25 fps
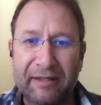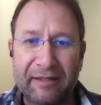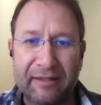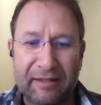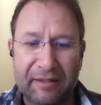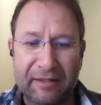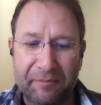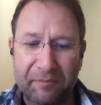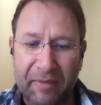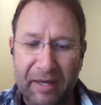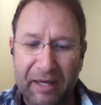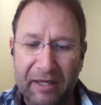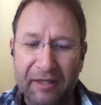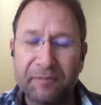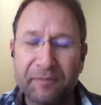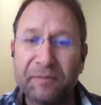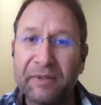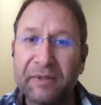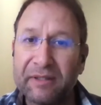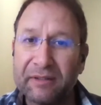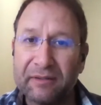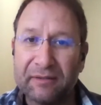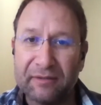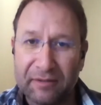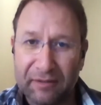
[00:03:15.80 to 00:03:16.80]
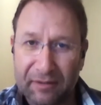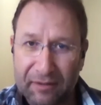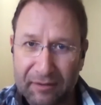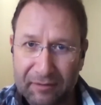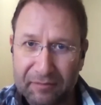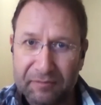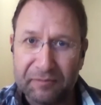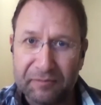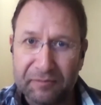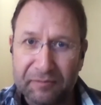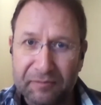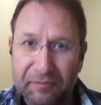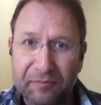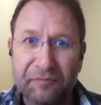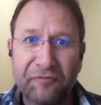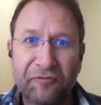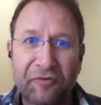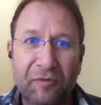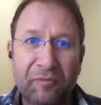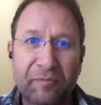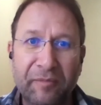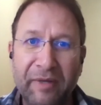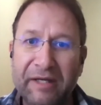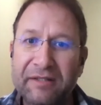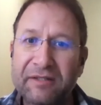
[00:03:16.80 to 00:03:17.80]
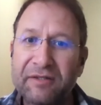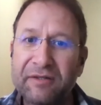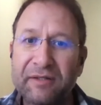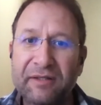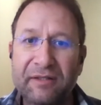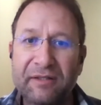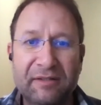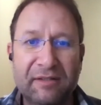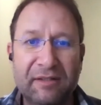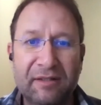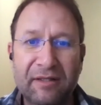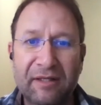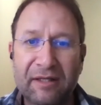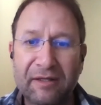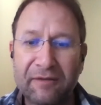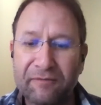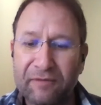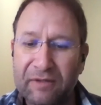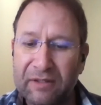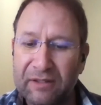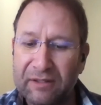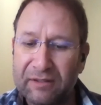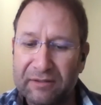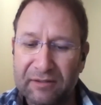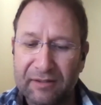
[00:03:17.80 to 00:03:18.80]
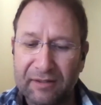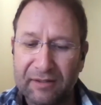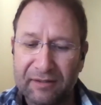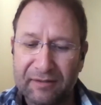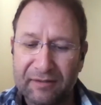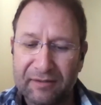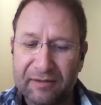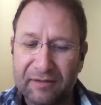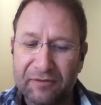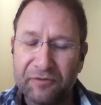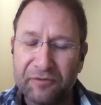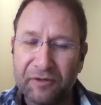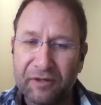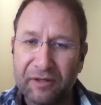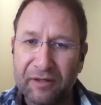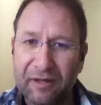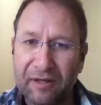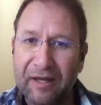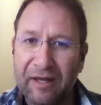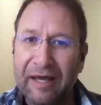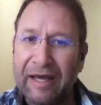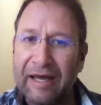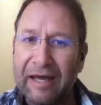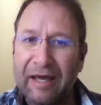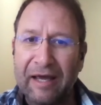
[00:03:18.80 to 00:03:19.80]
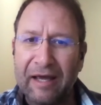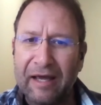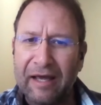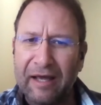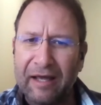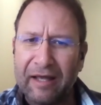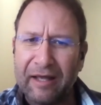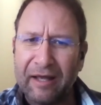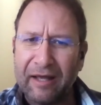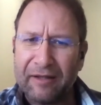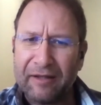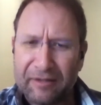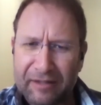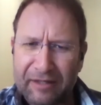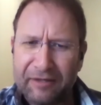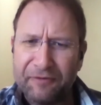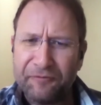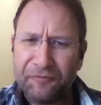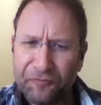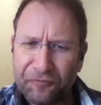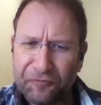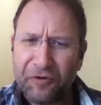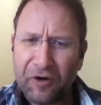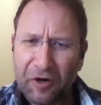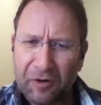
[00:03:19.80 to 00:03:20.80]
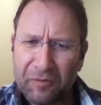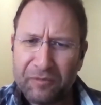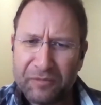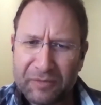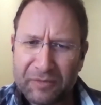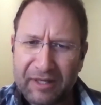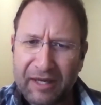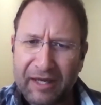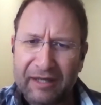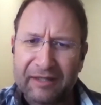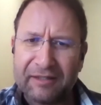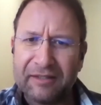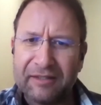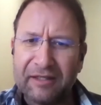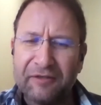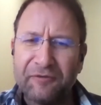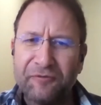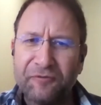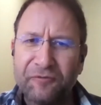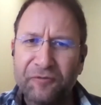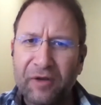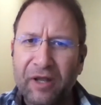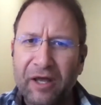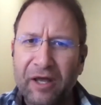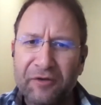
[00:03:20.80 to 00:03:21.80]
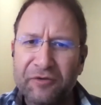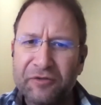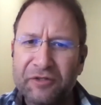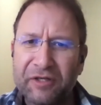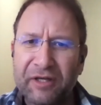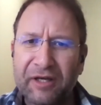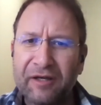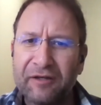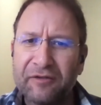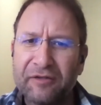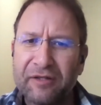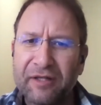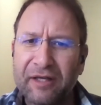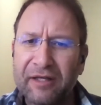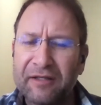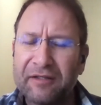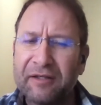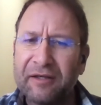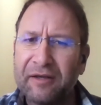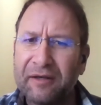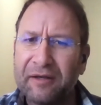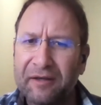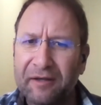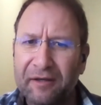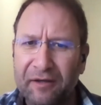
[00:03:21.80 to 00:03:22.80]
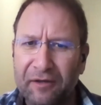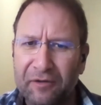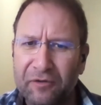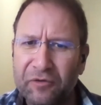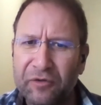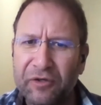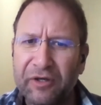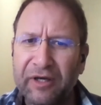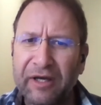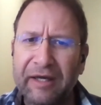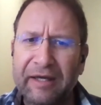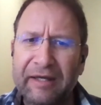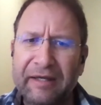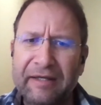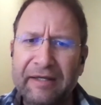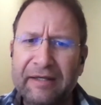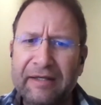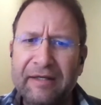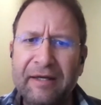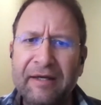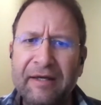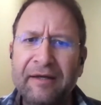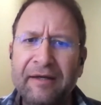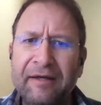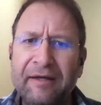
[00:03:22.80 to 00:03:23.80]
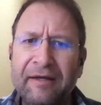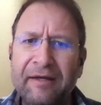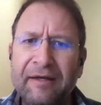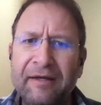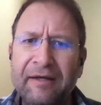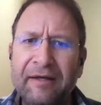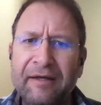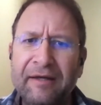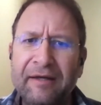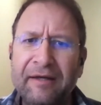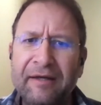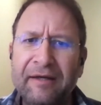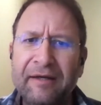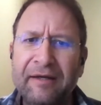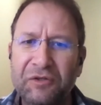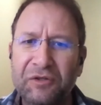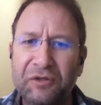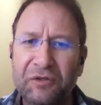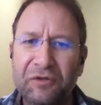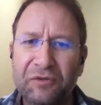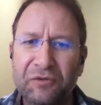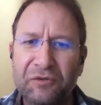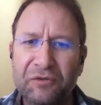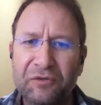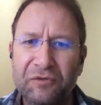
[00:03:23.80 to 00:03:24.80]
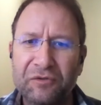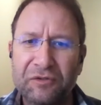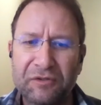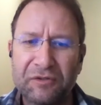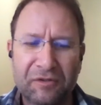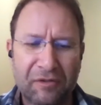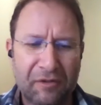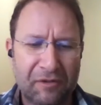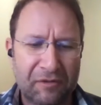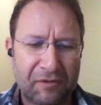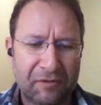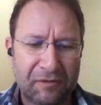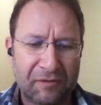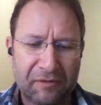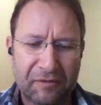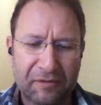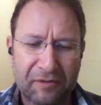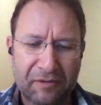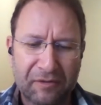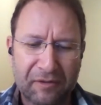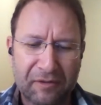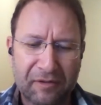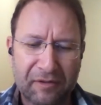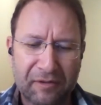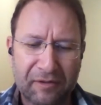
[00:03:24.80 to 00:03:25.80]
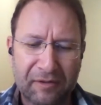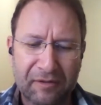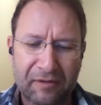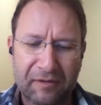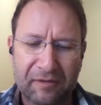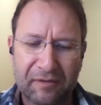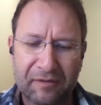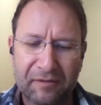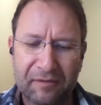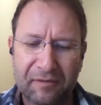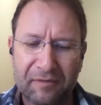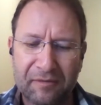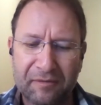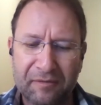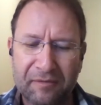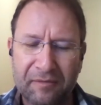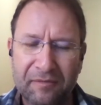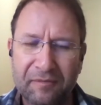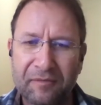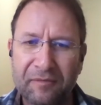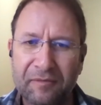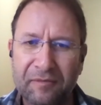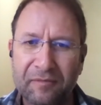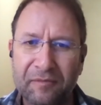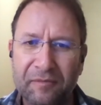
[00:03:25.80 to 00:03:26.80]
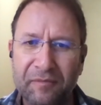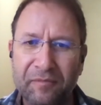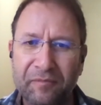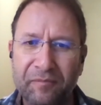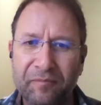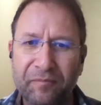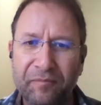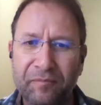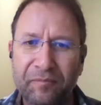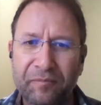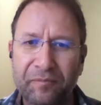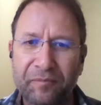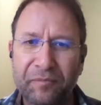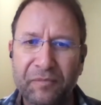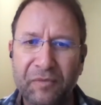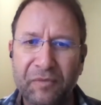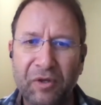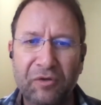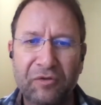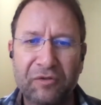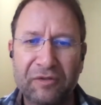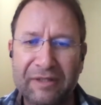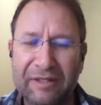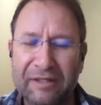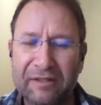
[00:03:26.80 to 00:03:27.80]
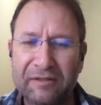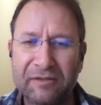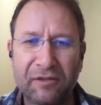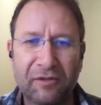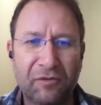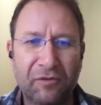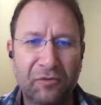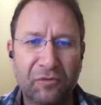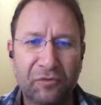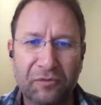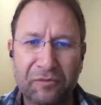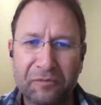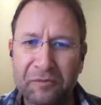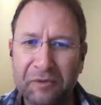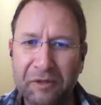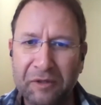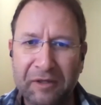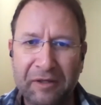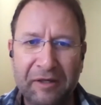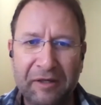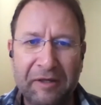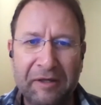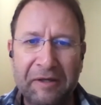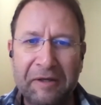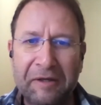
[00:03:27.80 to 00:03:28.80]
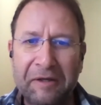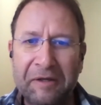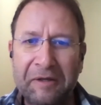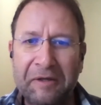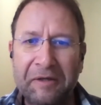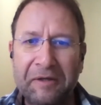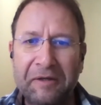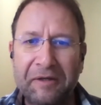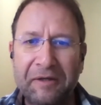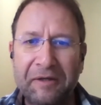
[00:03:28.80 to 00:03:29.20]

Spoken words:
not diesel generator standing in the back, but from batteries in the eaves. And so then from that, it flowed out that, okay, if you want to use uh,